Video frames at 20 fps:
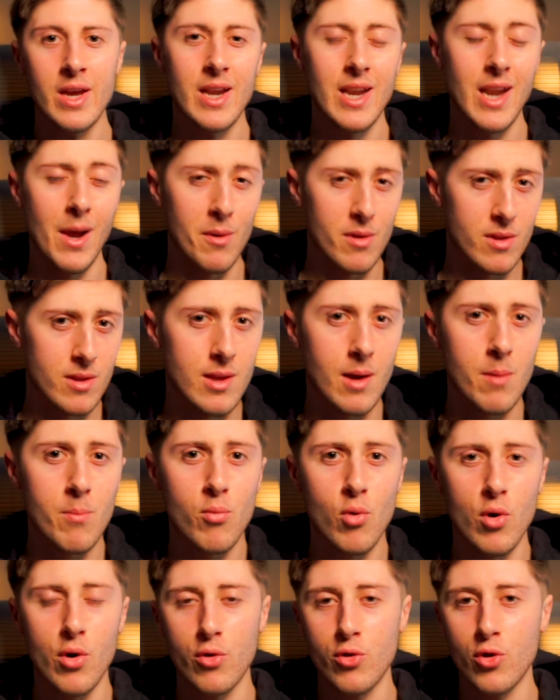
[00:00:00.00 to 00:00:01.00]
Now at some
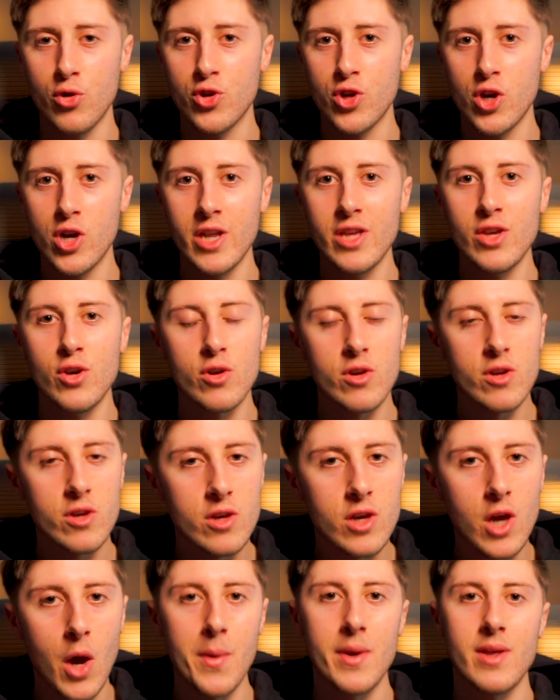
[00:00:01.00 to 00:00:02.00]
point on your journey you're
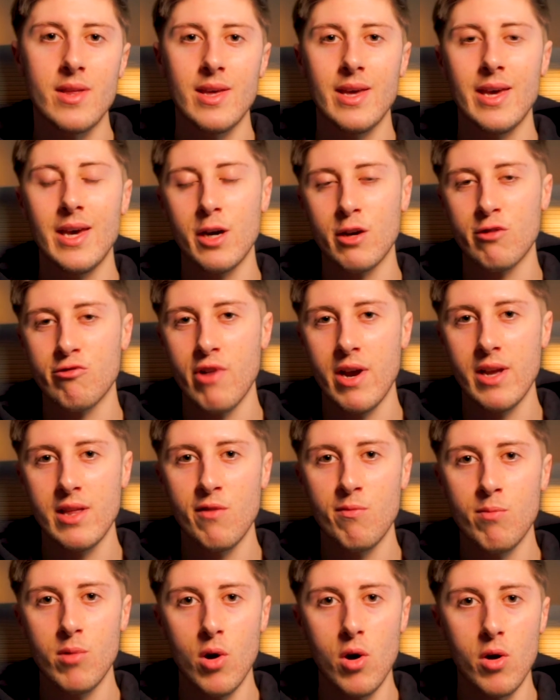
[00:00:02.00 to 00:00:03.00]
going to hit a
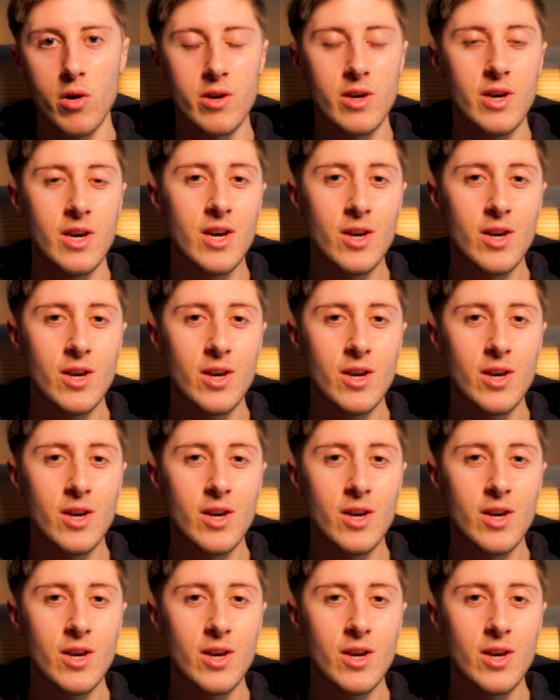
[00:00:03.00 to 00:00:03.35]
creative block.